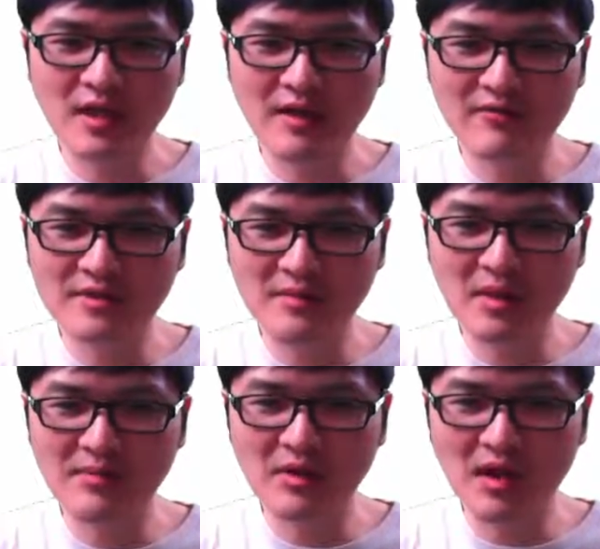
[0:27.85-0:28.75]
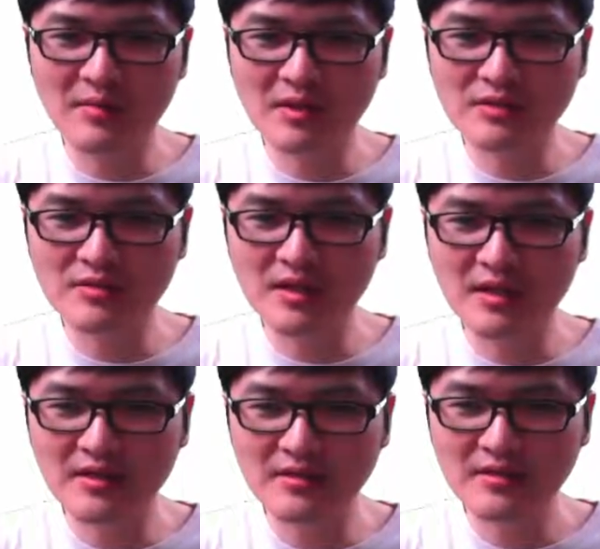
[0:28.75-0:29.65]
For example, I have some email
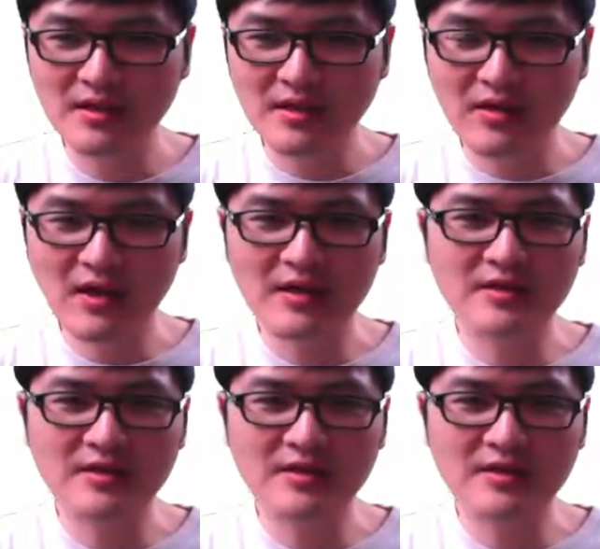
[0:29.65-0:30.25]
coming to here.